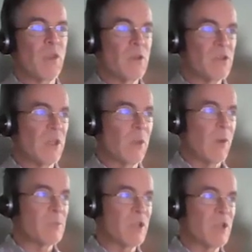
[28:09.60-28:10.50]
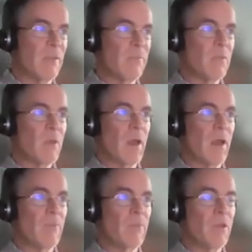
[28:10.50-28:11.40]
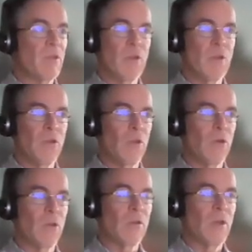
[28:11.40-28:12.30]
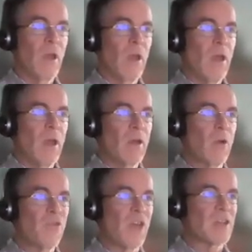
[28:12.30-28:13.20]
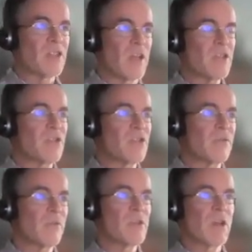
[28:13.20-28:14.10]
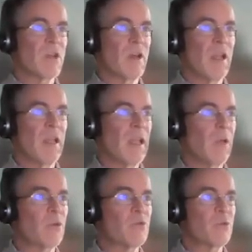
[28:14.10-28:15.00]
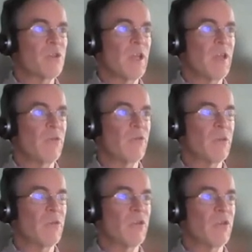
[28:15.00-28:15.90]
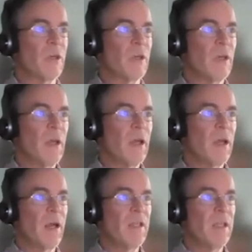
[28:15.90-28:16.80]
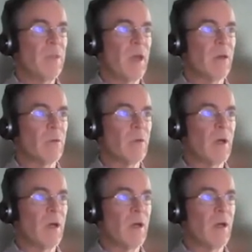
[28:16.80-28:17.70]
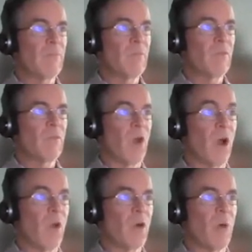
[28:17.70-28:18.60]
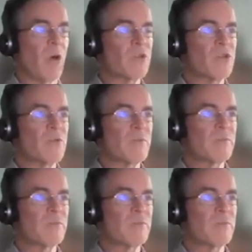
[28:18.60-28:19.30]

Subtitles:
using the website, you can contact us. There's a link which will take you through to an email dialog box,